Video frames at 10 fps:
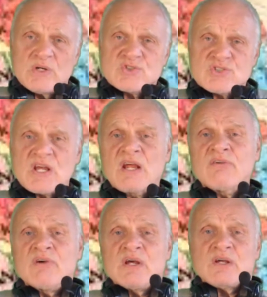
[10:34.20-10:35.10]

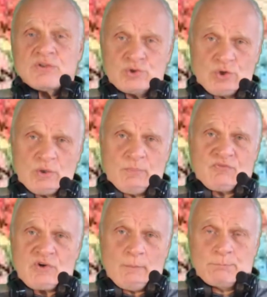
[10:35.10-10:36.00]
save Europe
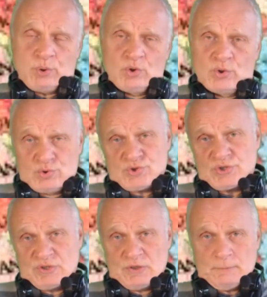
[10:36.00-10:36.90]
from
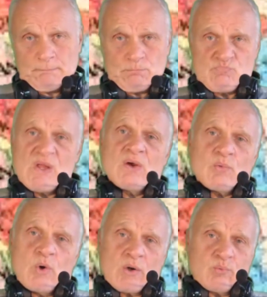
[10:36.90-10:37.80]
pollution,
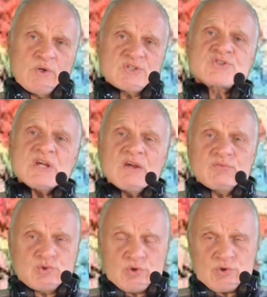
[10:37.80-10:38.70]
what will
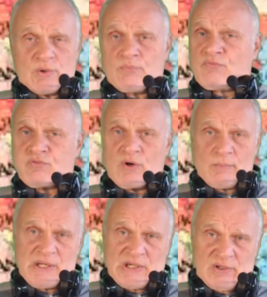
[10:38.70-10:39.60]
save Europe
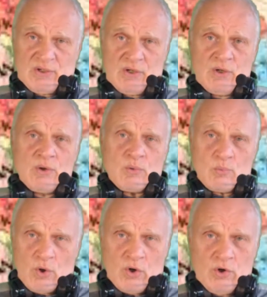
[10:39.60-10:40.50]
from another
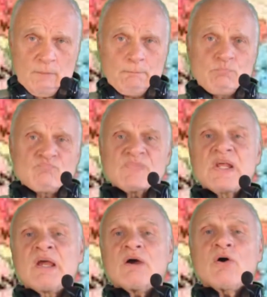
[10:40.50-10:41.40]
war.
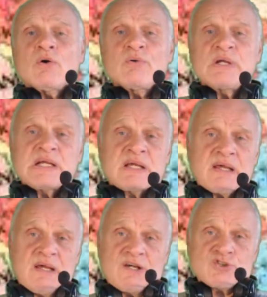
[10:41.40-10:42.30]
They only
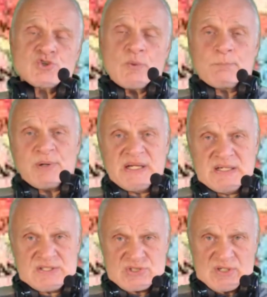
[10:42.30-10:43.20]
care to
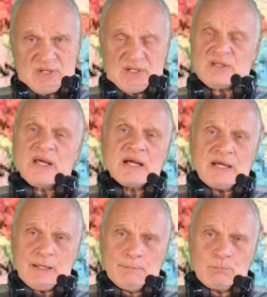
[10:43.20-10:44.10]
please
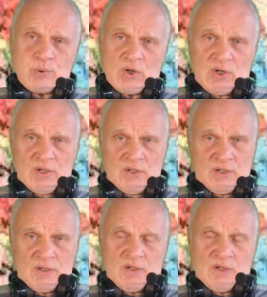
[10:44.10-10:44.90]
their employer,